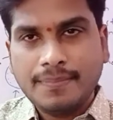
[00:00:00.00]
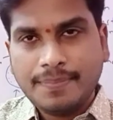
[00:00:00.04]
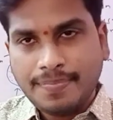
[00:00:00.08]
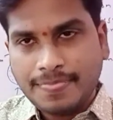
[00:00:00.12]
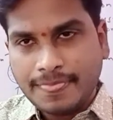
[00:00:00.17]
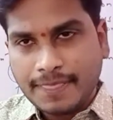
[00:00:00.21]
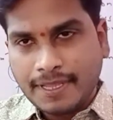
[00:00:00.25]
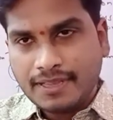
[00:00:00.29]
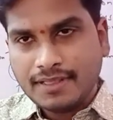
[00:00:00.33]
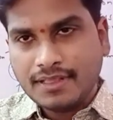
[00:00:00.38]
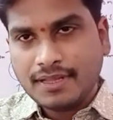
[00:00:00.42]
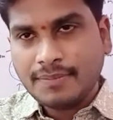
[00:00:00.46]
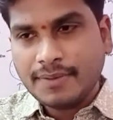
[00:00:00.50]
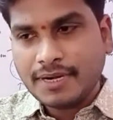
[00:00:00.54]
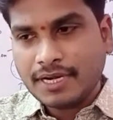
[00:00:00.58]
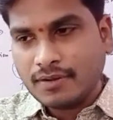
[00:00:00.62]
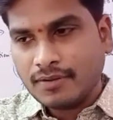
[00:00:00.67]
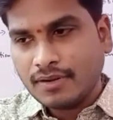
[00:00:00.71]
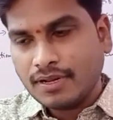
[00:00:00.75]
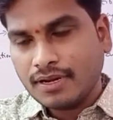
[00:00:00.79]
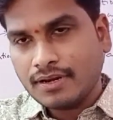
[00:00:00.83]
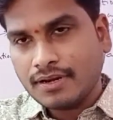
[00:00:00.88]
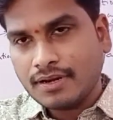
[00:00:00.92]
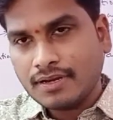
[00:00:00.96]
in the
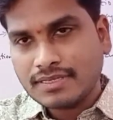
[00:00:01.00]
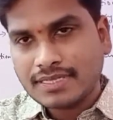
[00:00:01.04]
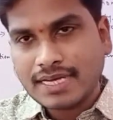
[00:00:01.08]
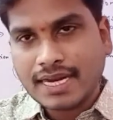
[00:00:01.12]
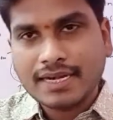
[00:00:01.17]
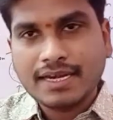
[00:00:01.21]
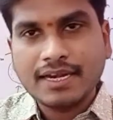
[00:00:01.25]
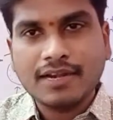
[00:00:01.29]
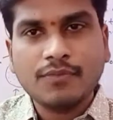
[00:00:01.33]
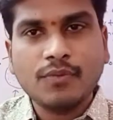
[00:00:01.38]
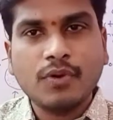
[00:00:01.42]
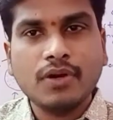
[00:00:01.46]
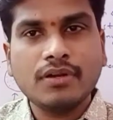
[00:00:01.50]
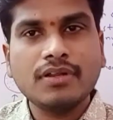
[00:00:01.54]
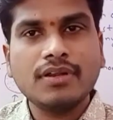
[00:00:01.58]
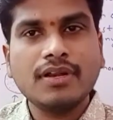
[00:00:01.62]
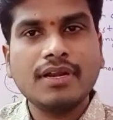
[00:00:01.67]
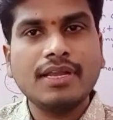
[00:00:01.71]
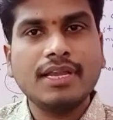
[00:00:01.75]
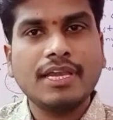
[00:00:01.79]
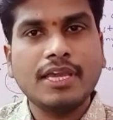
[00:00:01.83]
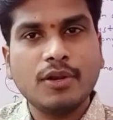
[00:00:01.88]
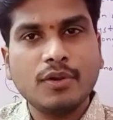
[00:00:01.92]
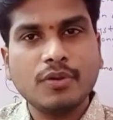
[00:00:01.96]
particular stagnant water, and
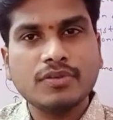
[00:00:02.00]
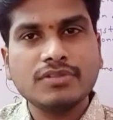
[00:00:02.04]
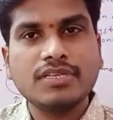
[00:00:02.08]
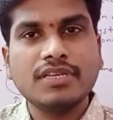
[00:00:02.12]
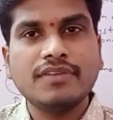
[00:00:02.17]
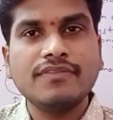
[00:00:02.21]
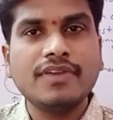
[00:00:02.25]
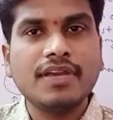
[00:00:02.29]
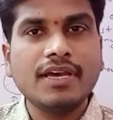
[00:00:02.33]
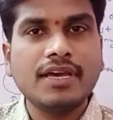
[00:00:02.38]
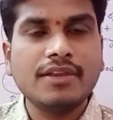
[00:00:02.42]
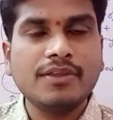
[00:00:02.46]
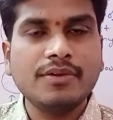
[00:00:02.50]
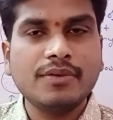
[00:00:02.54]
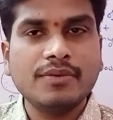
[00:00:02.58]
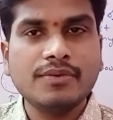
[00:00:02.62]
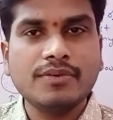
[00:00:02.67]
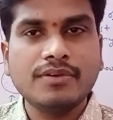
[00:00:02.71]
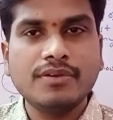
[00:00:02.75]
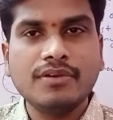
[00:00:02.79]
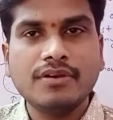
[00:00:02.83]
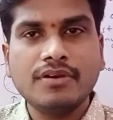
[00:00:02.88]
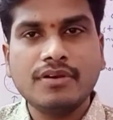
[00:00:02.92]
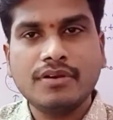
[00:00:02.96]
kerosene we are
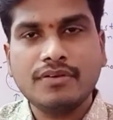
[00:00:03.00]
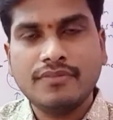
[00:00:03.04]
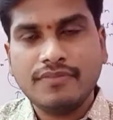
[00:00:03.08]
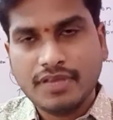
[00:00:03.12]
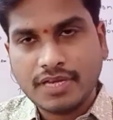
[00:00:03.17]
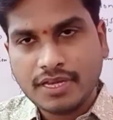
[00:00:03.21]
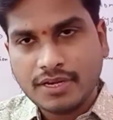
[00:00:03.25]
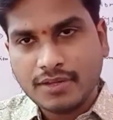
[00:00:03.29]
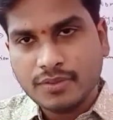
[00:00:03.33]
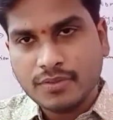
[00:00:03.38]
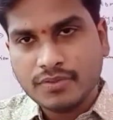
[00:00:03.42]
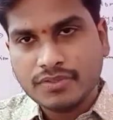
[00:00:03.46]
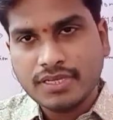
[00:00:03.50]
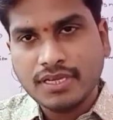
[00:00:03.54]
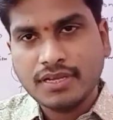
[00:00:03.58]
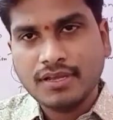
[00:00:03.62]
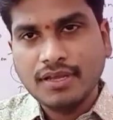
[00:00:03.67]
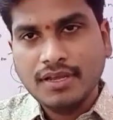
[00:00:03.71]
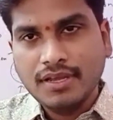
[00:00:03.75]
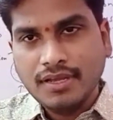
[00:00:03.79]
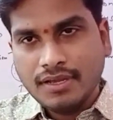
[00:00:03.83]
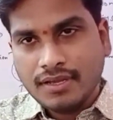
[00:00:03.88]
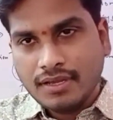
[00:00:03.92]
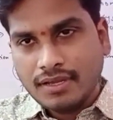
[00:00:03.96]
using
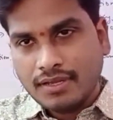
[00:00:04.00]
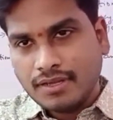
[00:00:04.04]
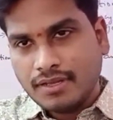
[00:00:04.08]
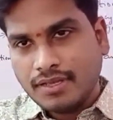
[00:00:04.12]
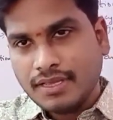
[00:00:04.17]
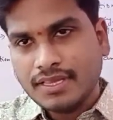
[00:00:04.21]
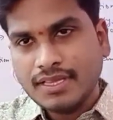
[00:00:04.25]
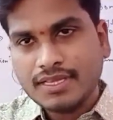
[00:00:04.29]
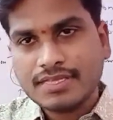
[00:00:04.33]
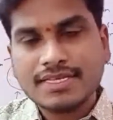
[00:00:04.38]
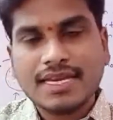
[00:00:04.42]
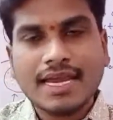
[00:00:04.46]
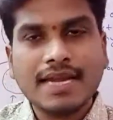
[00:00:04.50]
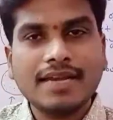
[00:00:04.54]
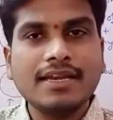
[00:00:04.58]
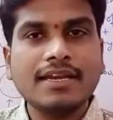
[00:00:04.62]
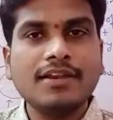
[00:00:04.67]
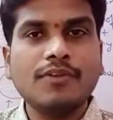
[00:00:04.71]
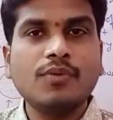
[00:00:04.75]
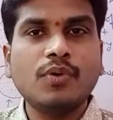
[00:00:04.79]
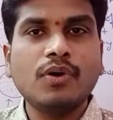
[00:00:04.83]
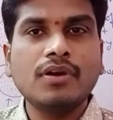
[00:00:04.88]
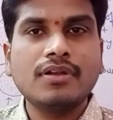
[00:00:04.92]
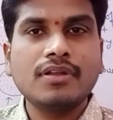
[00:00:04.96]
in the stagnant
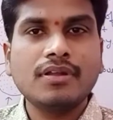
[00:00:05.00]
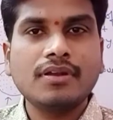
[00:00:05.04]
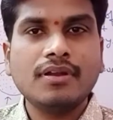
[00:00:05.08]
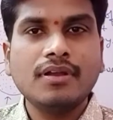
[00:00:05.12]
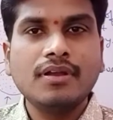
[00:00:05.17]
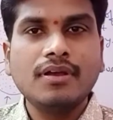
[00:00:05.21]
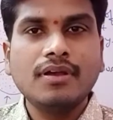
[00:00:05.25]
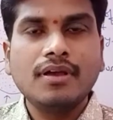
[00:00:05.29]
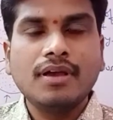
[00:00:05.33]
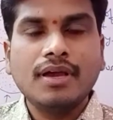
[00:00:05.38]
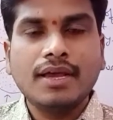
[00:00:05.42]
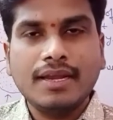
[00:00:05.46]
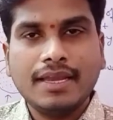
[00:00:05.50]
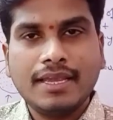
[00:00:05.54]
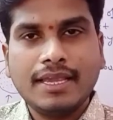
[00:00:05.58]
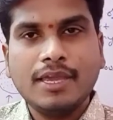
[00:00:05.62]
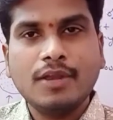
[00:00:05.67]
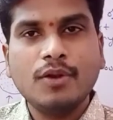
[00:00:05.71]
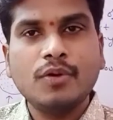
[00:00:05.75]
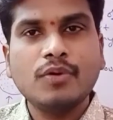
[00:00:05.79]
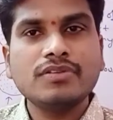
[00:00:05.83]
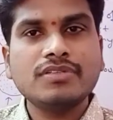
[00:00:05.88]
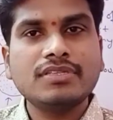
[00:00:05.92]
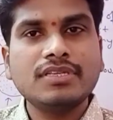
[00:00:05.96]
water, and
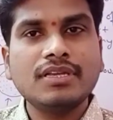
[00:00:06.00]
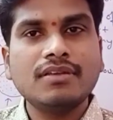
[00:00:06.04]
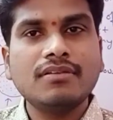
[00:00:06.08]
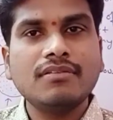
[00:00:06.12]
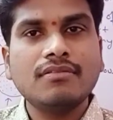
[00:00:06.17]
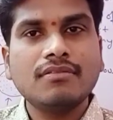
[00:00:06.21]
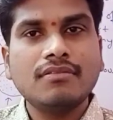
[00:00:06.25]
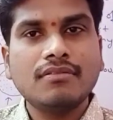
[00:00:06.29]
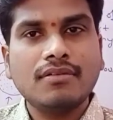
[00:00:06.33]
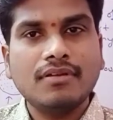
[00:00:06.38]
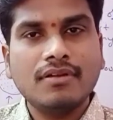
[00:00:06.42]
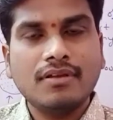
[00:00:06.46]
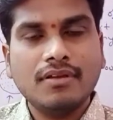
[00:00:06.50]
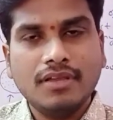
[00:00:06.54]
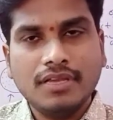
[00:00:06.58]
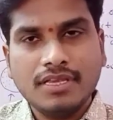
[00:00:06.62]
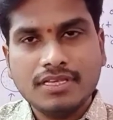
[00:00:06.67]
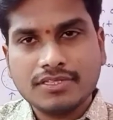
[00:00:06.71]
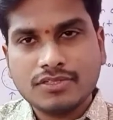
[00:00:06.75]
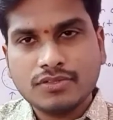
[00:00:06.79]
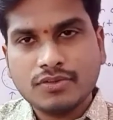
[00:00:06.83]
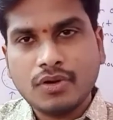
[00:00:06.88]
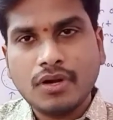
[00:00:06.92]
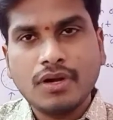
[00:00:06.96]
kerosene
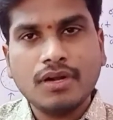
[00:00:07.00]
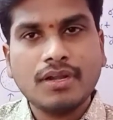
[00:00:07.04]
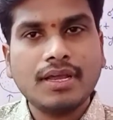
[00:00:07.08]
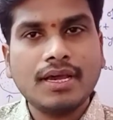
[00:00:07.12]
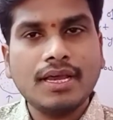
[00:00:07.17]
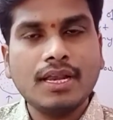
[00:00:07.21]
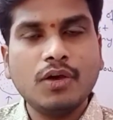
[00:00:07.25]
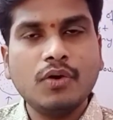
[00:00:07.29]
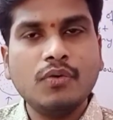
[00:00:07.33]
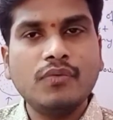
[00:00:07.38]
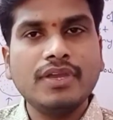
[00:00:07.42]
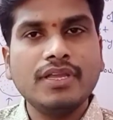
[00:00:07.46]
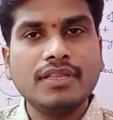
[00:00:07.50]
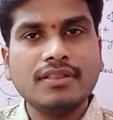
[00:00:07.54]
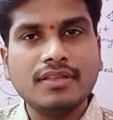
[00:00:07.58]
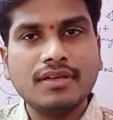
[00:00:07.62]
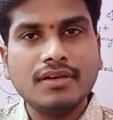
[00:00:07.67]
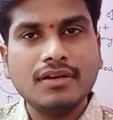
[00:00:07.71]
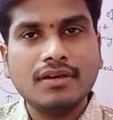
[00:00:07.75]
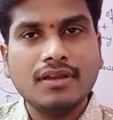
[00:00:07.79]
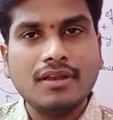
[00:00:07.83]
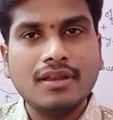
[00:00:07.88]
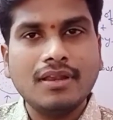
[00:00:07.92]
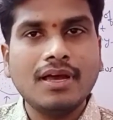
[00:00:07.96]
is not allowing
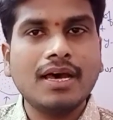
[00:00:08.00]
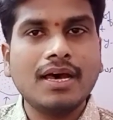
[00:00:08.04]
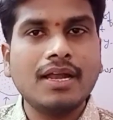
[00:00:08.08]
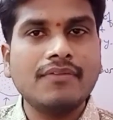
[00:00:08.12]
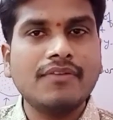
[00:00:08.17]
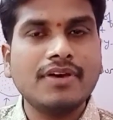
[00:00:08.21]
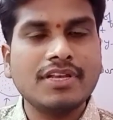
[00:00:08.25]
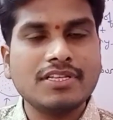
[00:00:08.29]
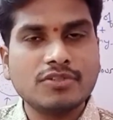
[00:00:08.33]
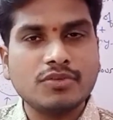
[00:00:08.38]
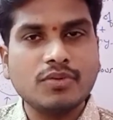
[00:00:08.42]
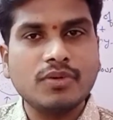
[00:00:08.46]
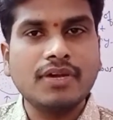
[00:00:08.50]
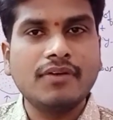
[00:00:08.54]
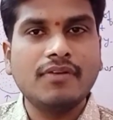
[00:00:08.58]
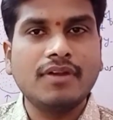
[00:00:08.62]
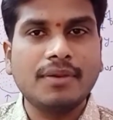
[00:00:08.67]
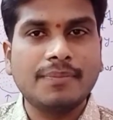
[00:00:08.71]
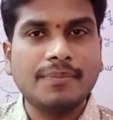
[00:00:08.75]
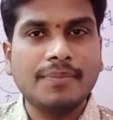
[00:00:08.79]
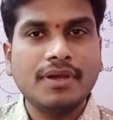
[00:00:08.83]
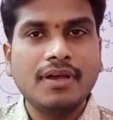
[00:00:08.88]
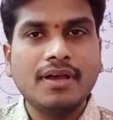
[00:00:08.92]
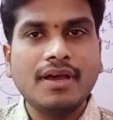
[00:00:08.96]
the larvae to develop,
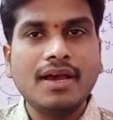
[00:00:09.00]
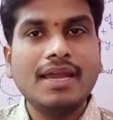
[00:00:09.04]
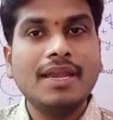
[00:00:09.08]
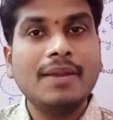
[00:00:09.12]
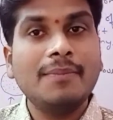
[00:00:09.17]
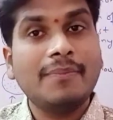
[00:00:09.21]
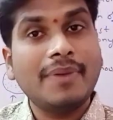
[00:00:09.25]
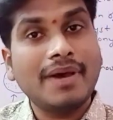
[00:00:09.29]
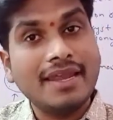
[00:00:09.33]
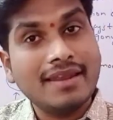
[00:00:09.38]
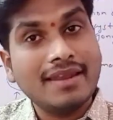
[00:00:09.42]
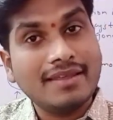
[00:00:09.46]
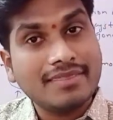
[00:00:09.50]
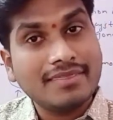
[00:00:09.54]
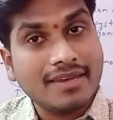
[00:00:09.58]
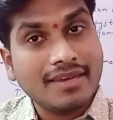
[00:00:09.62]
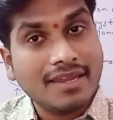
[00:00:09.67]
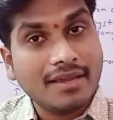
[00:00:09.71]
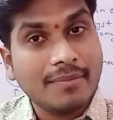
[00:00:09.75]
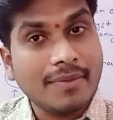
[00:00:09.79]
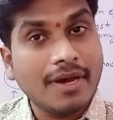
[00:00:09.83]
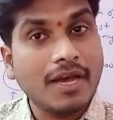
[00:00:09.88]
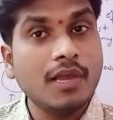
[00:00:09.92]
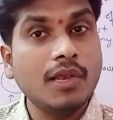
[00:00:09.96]
and
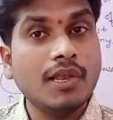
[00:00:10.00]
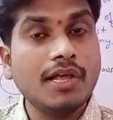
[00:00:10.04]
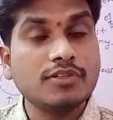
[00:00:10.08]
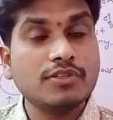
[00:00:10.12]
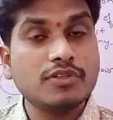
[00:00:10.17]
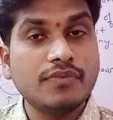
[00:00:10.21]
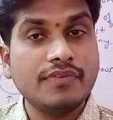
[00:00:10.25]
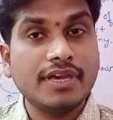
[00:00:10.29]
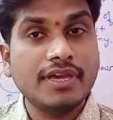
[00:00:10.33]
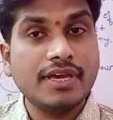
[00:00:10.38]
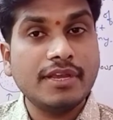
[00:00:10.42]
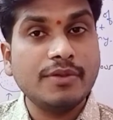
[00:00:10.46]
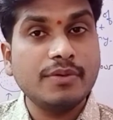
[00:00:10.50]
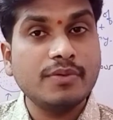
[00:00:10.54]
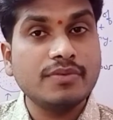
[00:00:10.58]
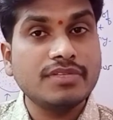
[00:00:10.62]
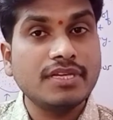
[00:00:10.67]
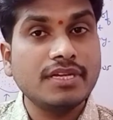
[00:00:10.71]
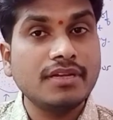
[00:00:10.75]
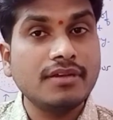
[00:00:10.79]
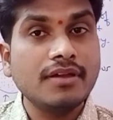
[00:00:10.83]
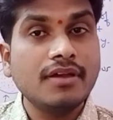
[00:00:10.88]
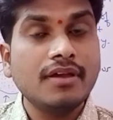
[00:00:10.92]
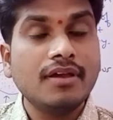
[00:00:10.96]
pyrethrum oil also we are
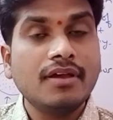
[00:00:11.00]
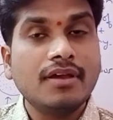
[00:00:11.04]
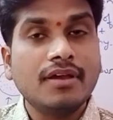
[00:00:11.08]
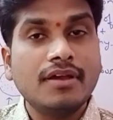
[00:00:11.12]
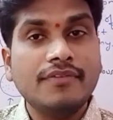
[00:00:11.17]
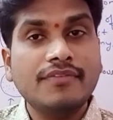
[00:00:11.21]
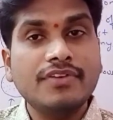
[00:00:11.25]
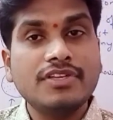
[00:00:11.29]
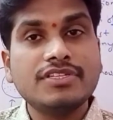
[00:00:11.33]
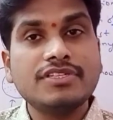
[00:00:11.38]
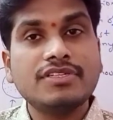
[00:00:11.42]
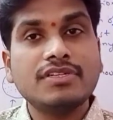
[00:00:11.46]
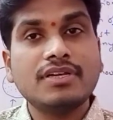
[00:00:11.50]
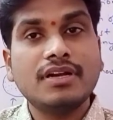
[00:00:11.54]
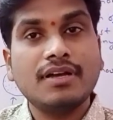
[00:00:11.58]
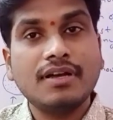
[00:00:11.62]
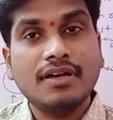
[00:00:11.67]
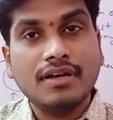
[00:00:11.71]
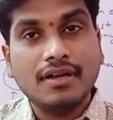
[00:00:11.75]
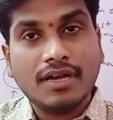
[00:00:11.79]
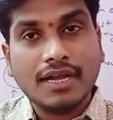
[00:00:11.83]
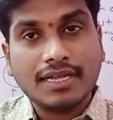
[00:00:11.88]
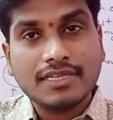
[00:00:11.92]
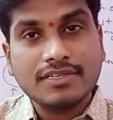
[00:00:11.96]
using, which
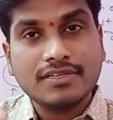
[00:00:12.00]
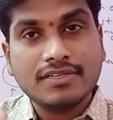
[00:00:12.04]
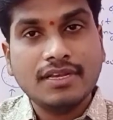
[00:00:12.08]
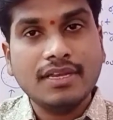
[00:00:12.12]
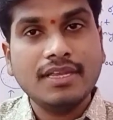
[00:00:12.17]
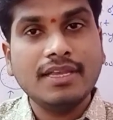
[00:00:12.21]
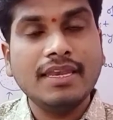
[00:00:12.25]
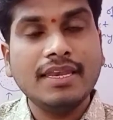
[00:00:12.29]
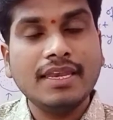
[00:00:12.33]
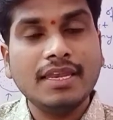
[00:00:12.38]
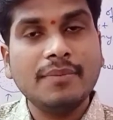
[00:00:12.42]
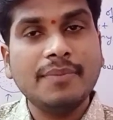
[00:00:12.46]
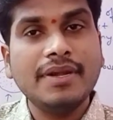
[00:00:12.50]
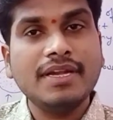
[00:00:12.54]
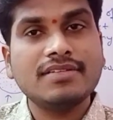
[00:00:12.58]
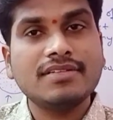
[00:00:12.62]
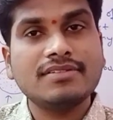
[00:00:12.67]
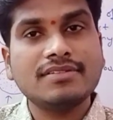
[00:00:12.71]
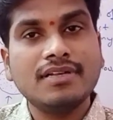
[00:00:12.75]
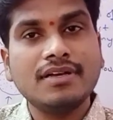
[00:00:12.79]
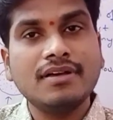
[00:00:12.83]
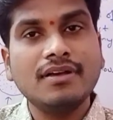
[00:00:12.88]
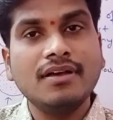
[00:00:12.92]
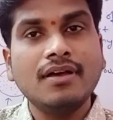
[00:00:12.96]
actually inhibits
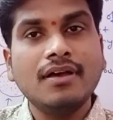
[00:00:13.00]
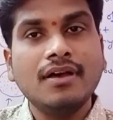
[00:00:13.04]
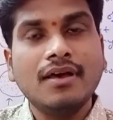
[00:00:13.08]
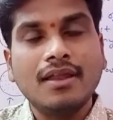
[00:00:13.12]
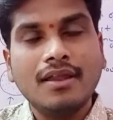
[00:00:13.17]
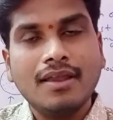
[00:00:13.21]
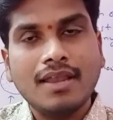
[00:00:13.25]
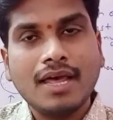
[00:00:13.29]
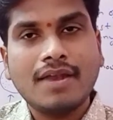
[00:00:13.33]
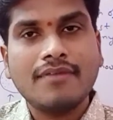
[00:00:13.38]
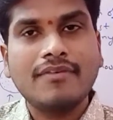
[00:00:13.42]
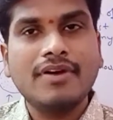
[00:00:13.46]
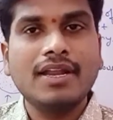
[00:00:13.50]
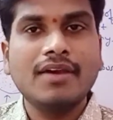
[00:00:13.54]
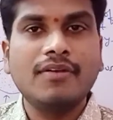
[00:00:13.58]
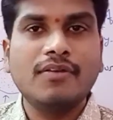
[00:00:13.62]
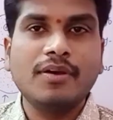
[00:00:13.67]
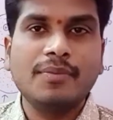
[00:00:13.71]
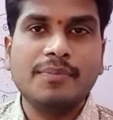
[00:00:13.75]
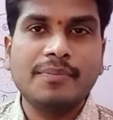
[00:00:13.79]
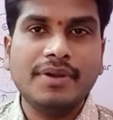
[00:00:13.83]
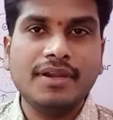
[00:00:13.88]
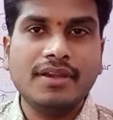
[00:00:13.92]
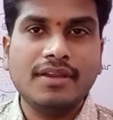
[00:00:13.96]
the larva
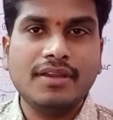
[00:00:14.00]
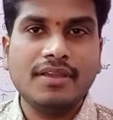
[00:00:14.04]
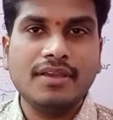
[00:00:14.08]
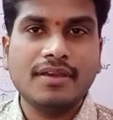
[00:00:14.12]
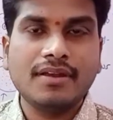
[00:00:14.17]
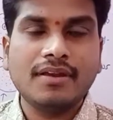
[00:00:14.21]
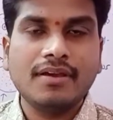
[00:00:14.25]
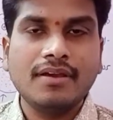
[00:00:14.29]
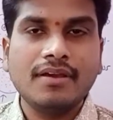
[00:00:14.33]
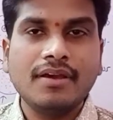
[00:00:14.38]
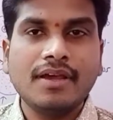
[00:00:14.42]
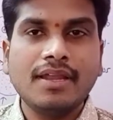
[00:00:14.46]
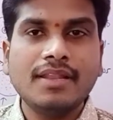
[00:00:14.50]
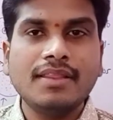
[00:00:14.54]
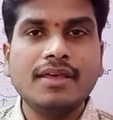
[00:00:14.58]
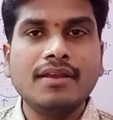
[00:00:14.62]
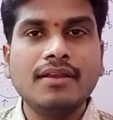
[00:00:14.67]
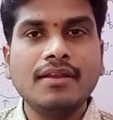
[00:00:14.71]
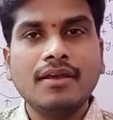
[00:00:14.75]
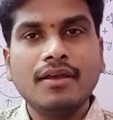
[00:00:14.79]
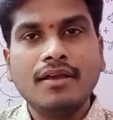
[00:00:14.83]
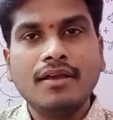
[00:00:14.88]
development here. And then